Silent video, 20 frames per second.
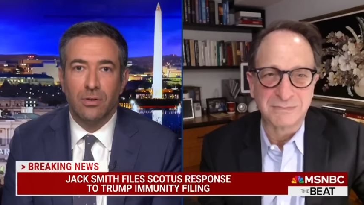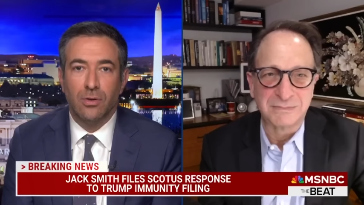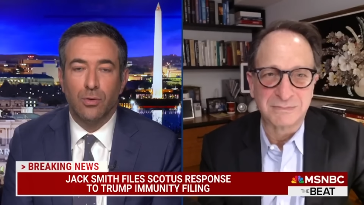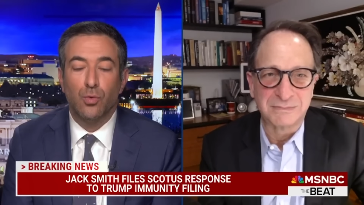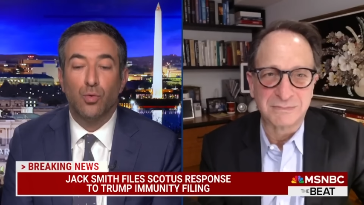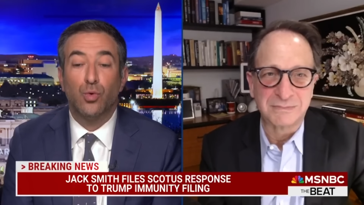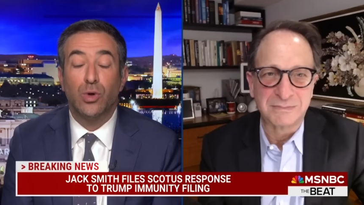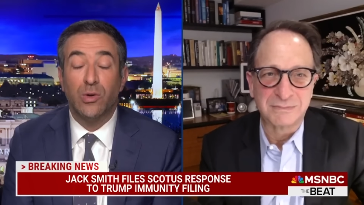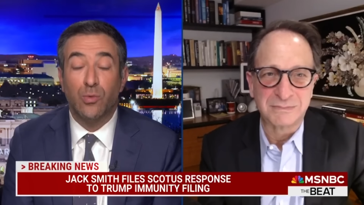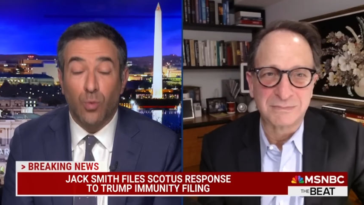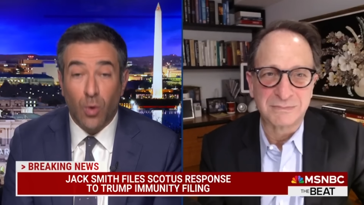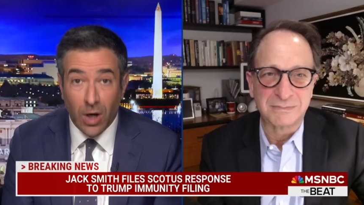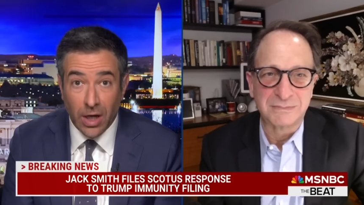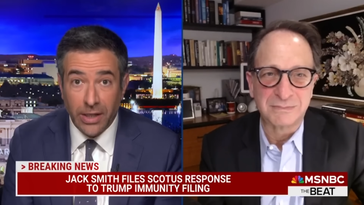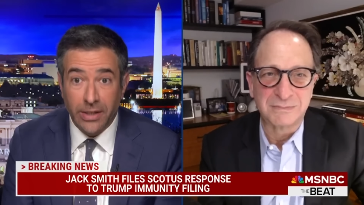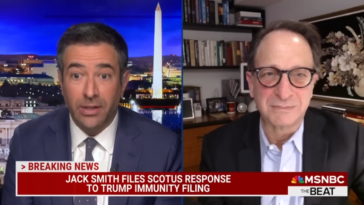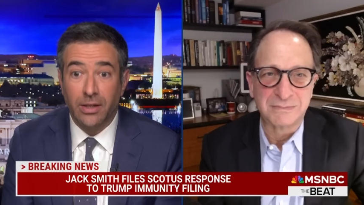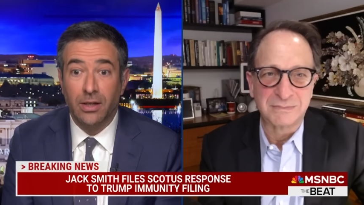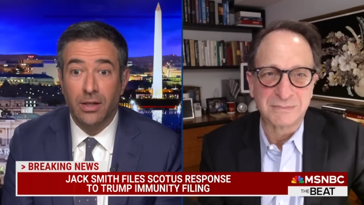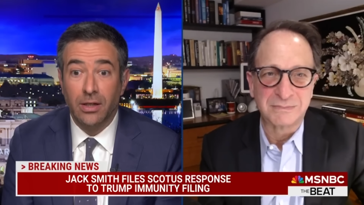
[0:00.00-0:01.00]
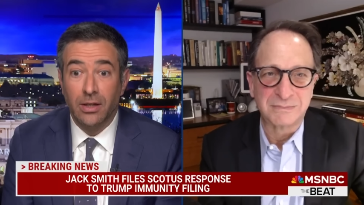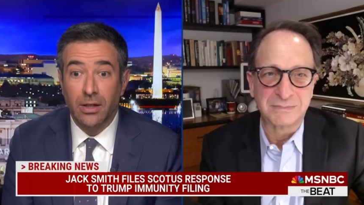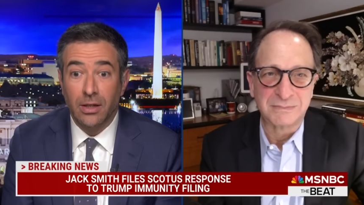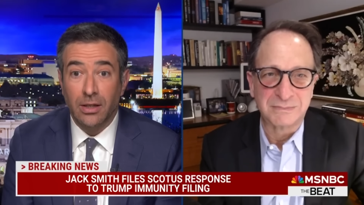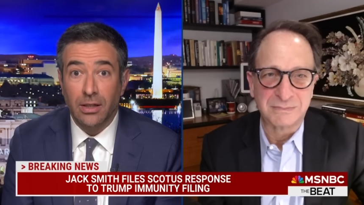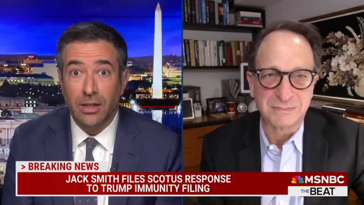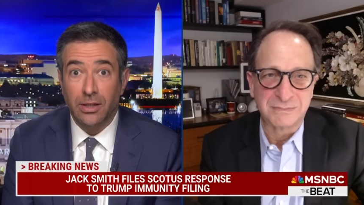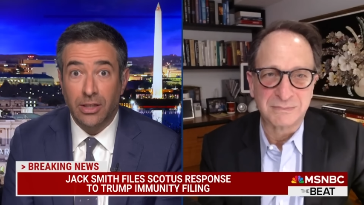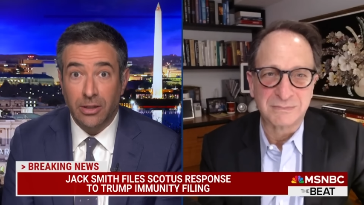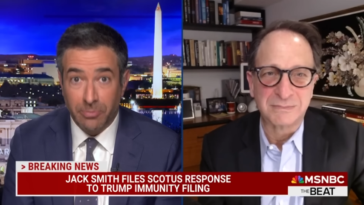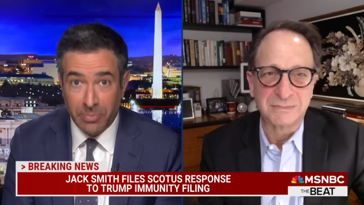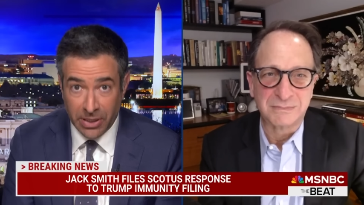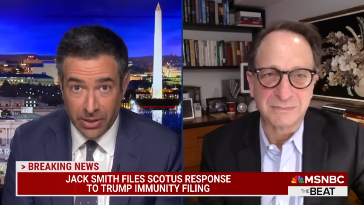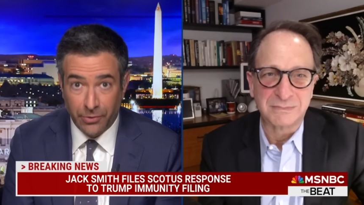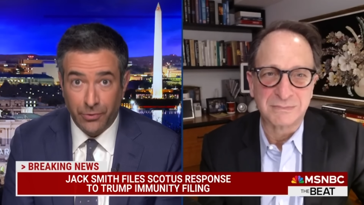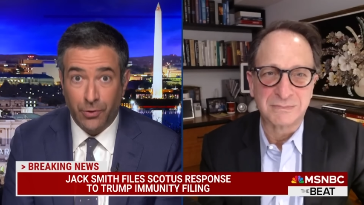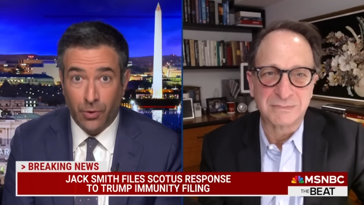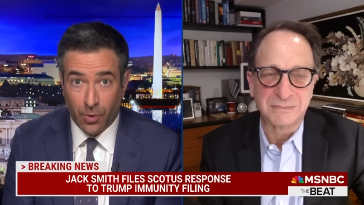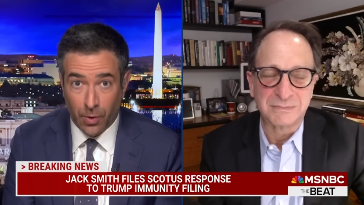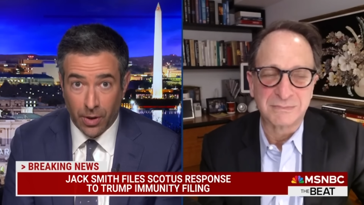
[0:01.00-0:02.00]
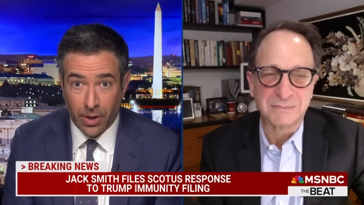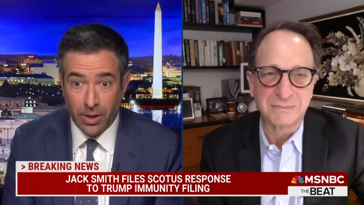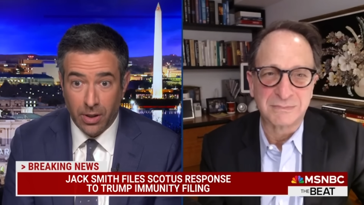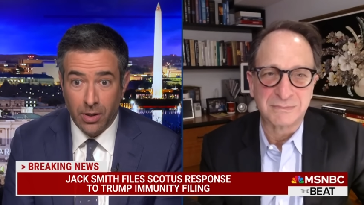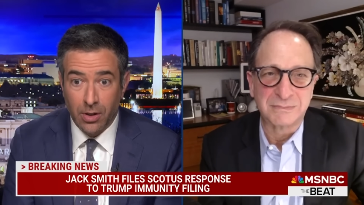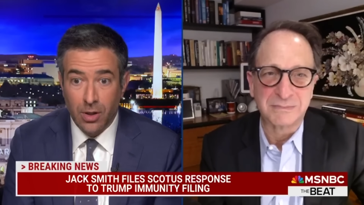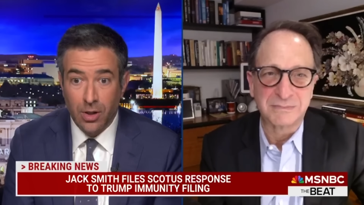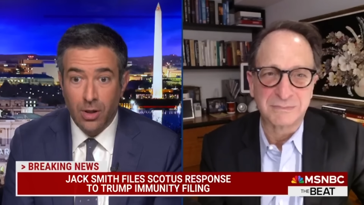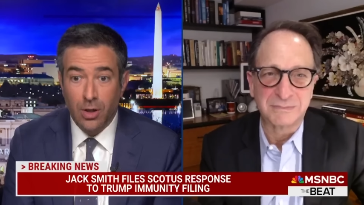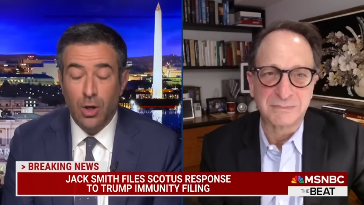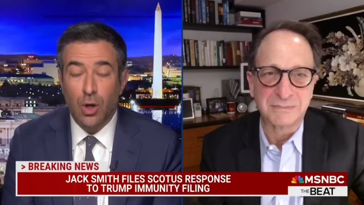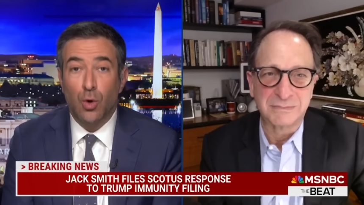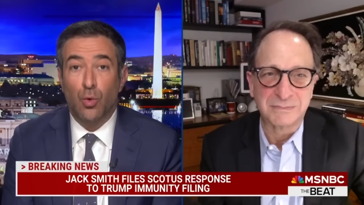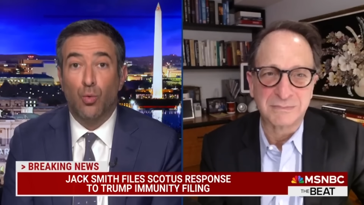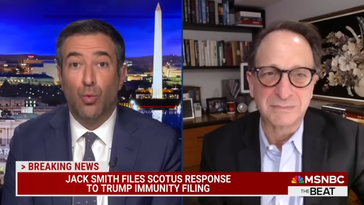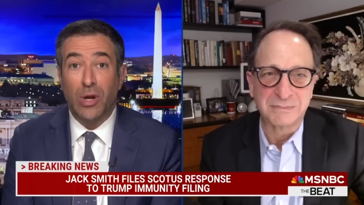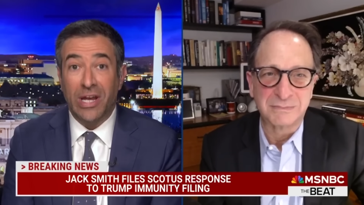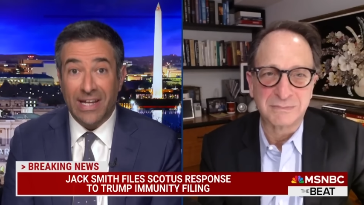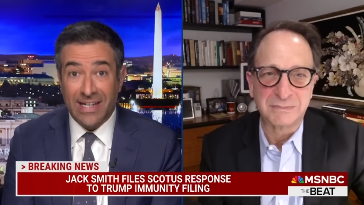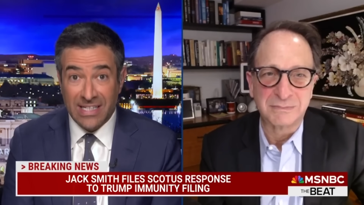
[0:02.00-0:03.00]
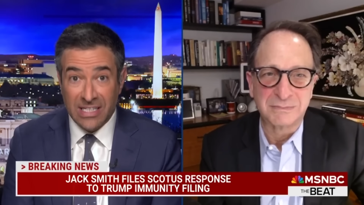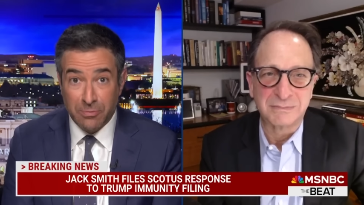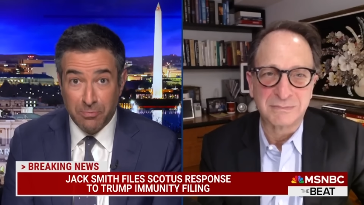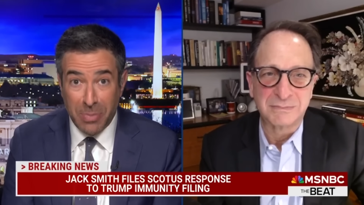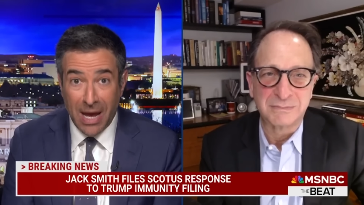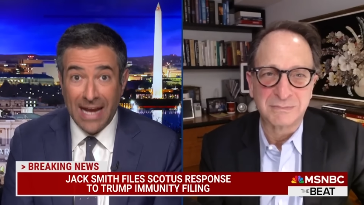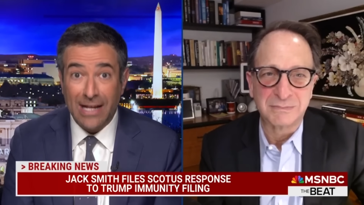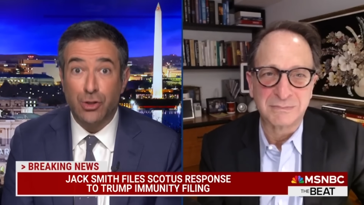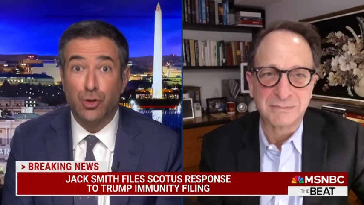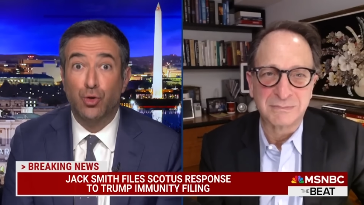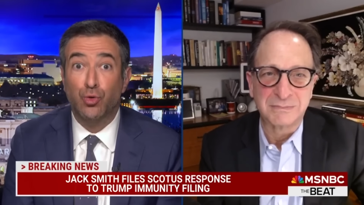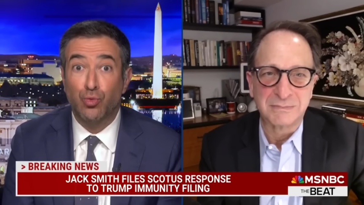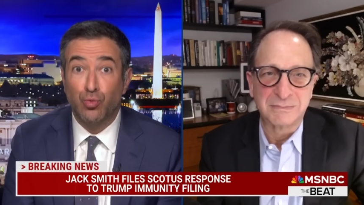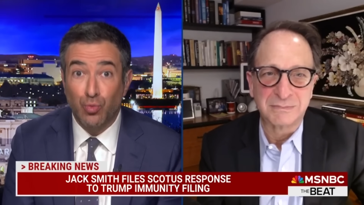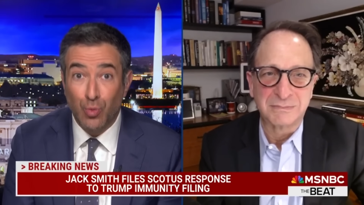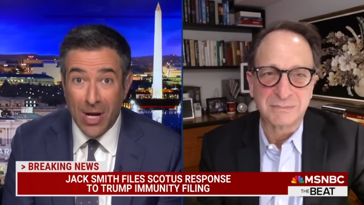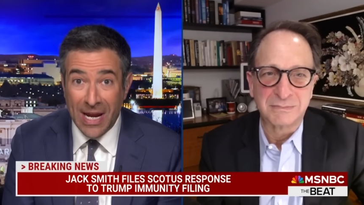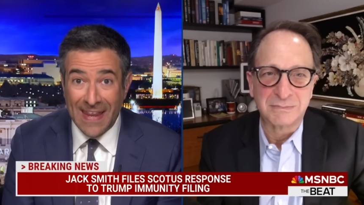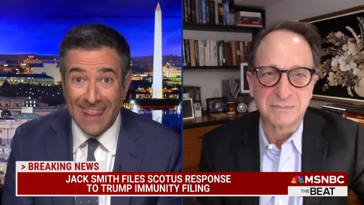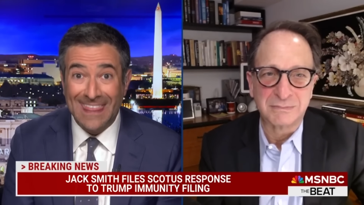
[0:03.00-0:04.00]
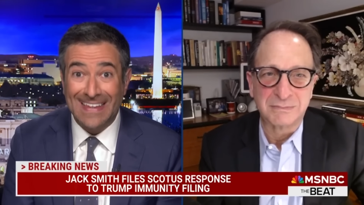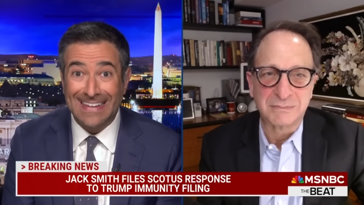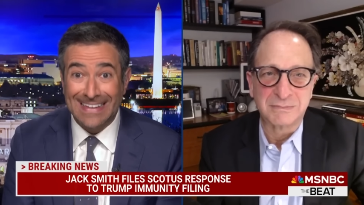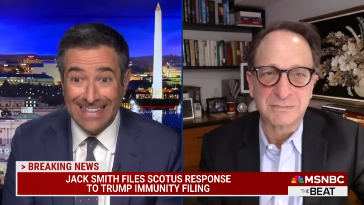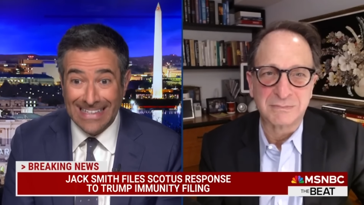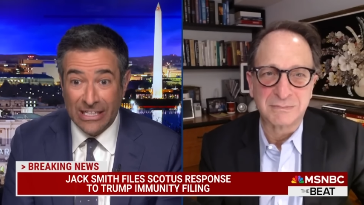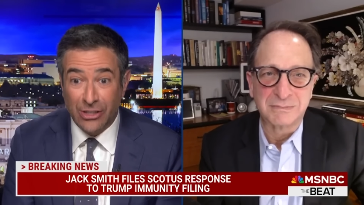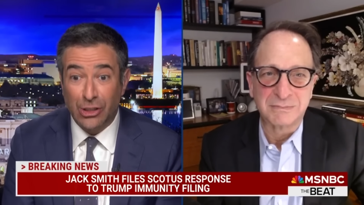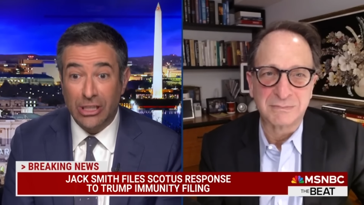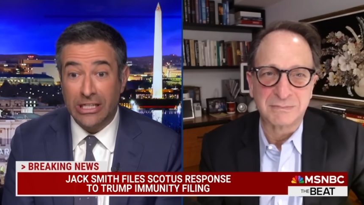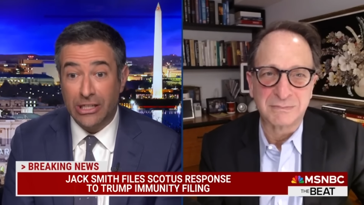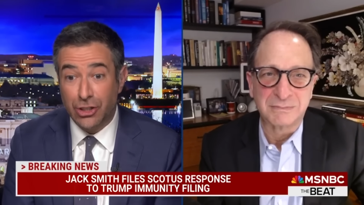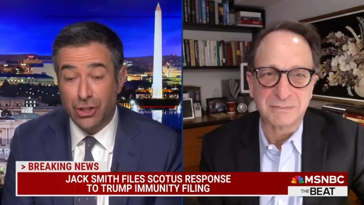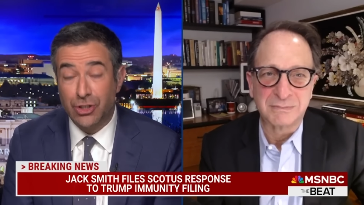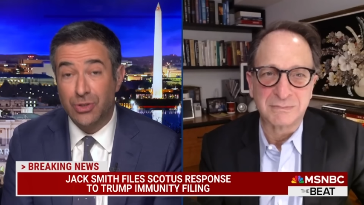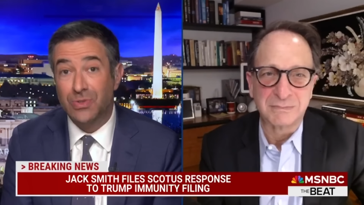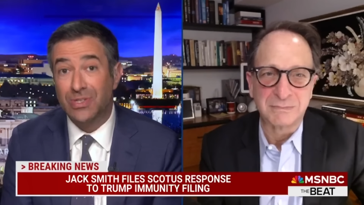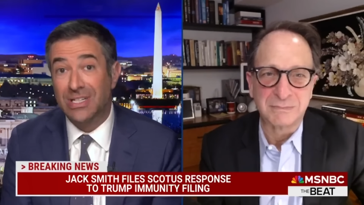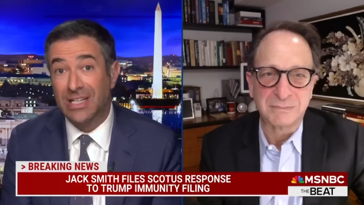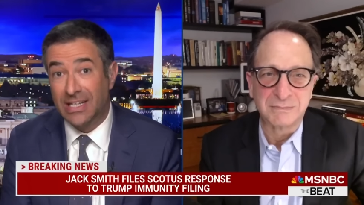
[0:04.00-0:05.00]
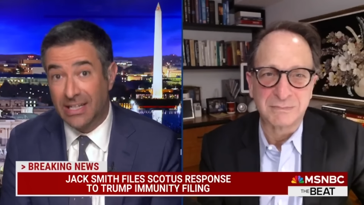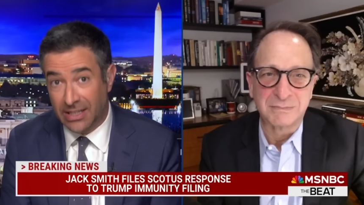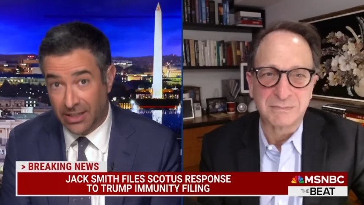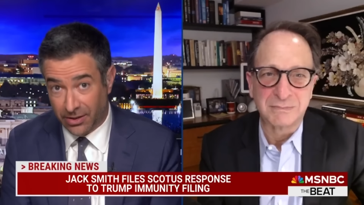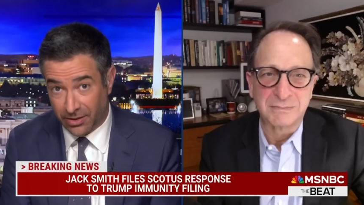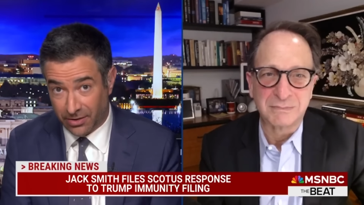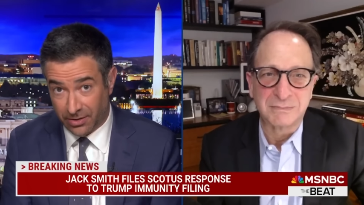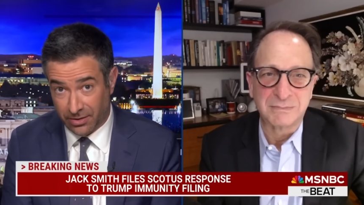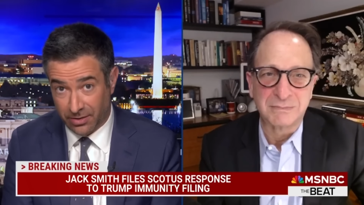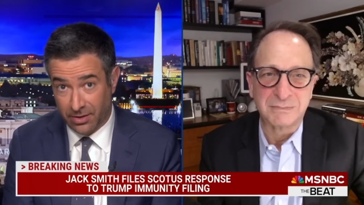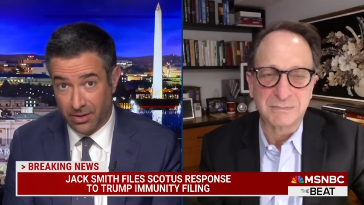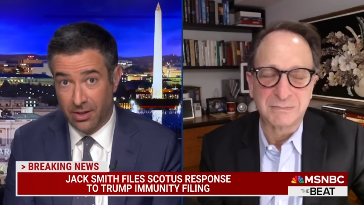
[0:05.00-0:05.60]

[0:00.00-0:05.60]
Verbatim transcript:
Speaker 1: we won in the appeals court, we expect to win the legal issues here.